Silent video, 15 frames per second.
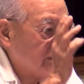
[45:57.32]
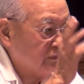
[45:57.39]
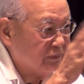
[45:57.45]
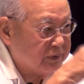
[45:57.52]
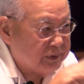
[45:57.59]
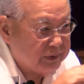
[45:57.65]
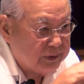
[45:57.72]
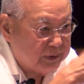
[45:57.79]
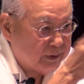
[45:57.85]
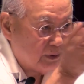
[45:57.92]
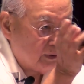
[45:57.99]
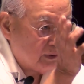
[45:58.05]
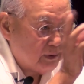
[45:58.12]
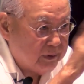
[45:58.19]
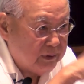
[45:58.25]
even see
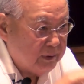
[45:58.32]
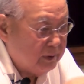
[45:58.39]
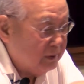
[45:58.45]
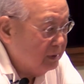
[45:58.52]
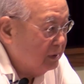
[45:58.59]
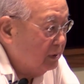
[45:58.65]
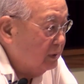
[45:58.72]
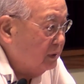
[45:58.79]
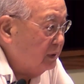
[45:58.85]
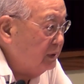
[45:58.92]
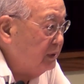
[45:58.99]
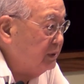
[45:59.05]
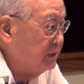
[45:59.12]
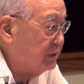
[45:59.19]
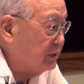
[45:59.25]
the
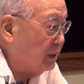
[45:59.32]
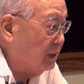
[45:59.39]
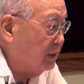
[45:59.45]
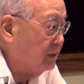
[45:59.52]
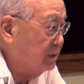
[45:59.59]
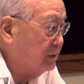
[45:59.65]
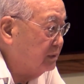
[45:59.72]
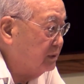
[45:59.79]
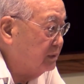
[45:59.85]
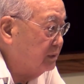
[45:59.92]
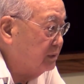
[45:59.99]
E sign,